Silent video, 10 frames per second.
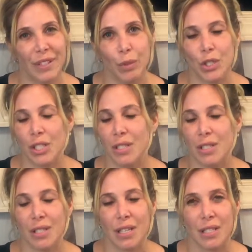which
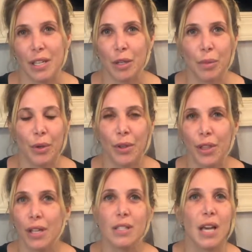is a terrible
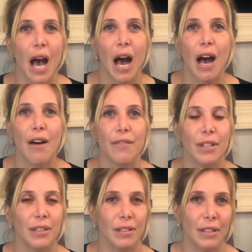thing to have. And